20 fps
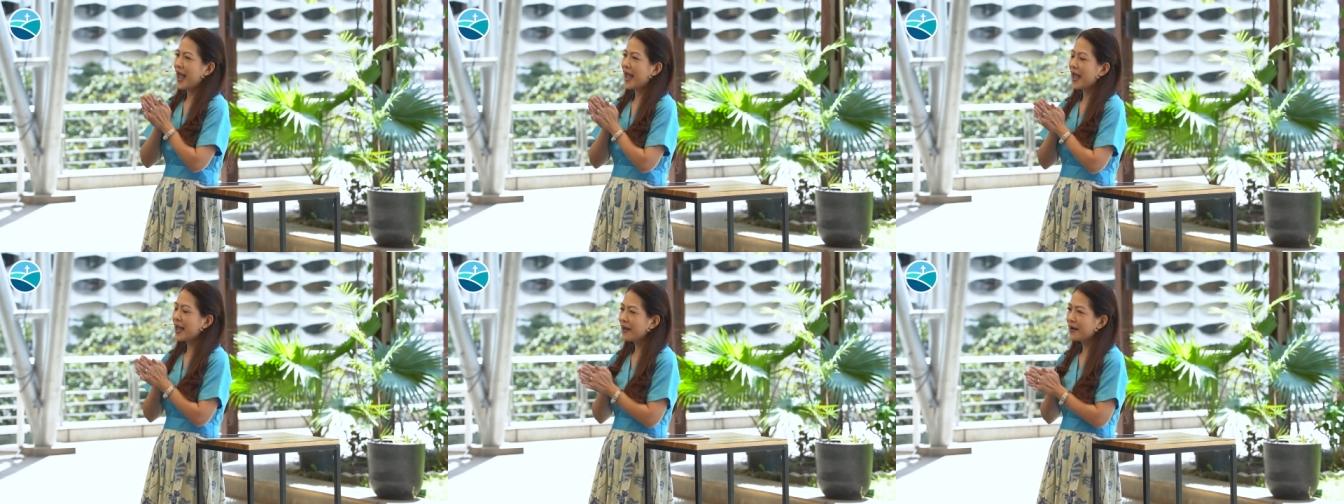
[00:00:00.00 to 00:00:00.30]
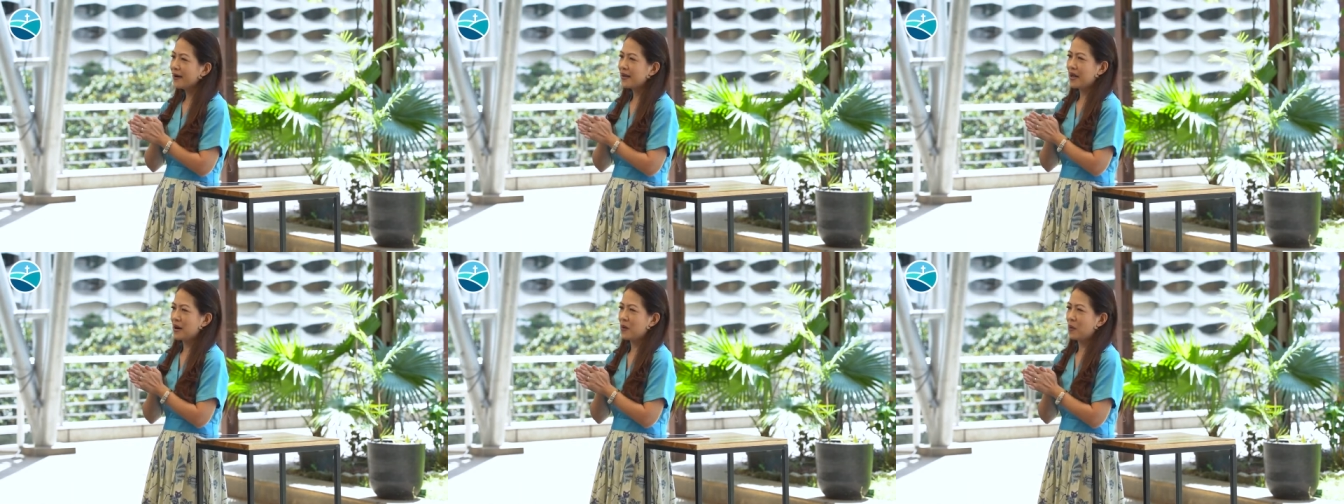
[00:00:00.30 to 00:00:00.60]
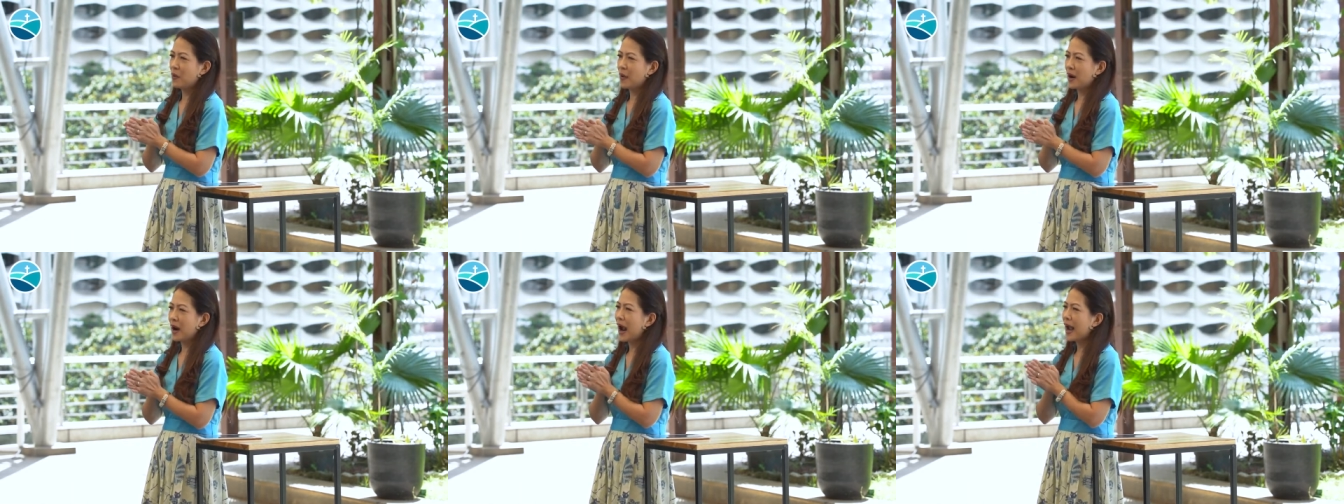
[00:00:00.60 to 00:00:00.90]
area
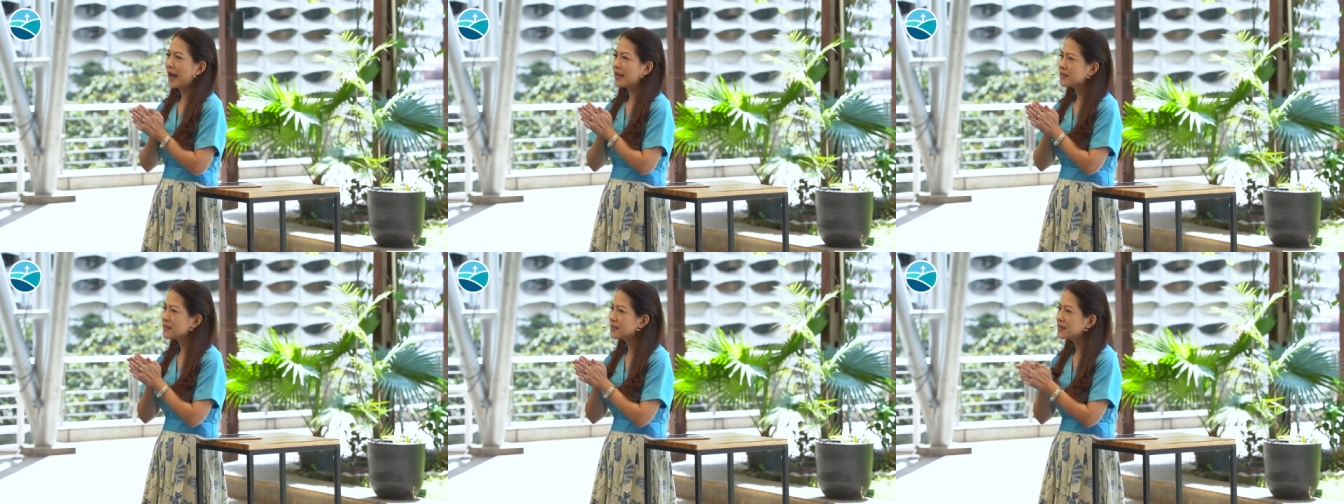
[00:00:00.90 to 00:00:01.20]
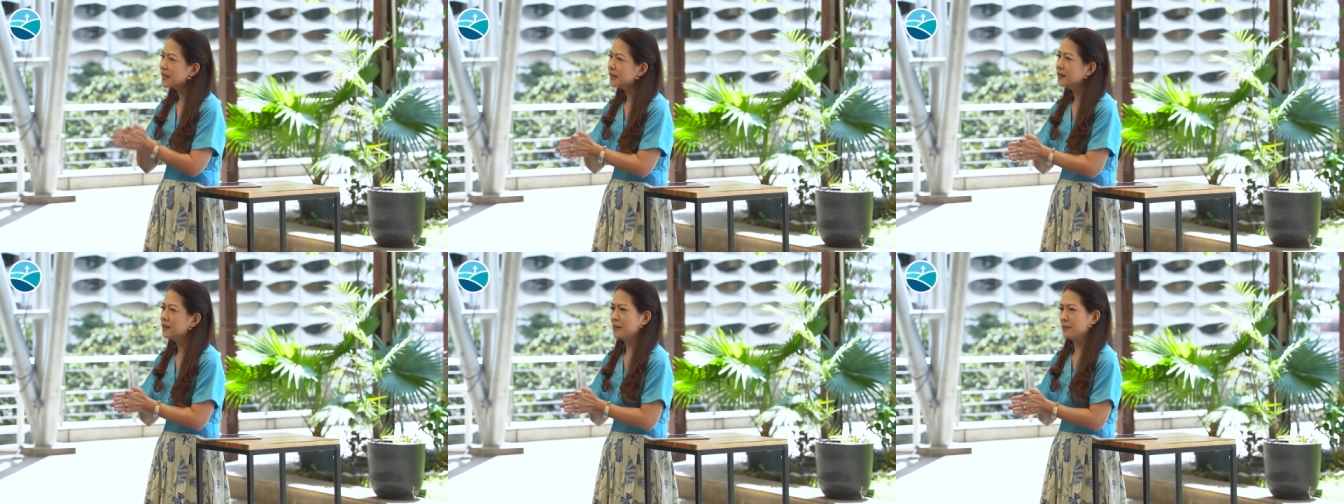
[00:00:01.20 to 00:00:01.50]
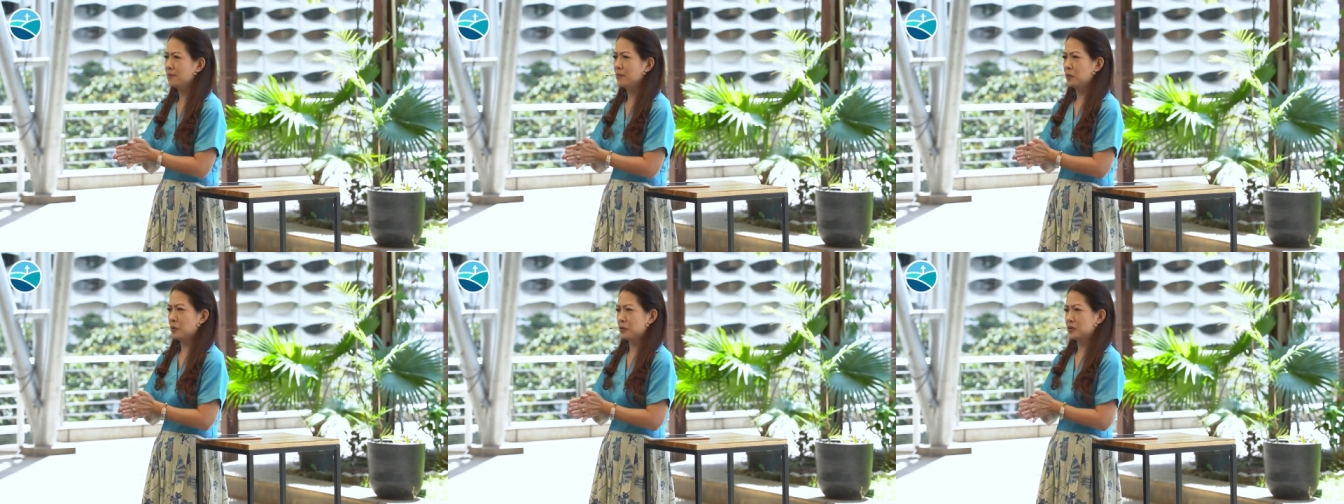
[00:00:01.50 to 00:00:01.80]
where I sin
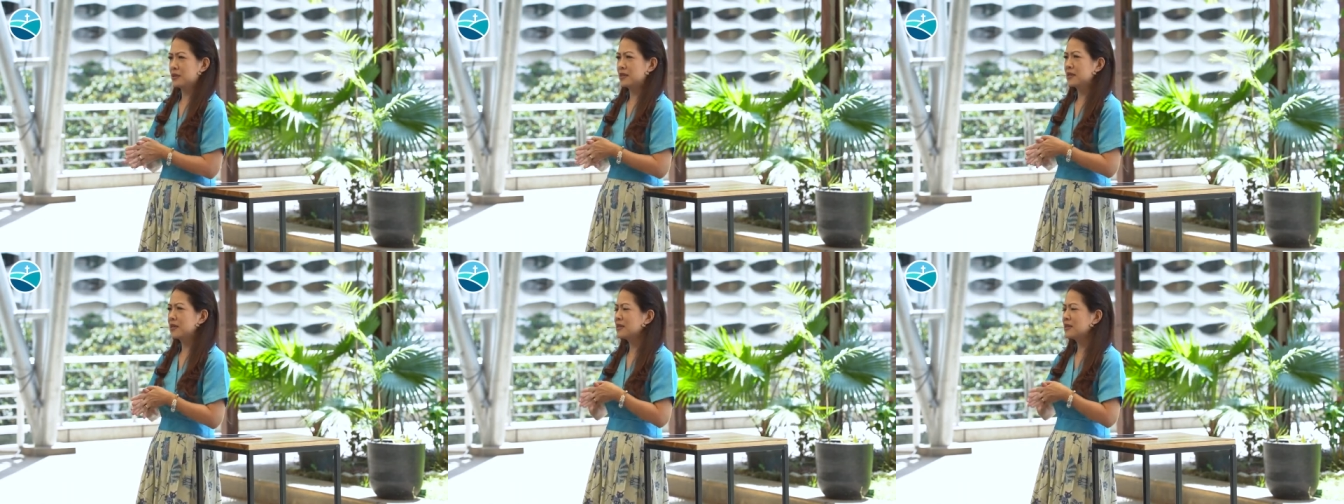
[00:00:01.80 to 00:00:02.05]
the most.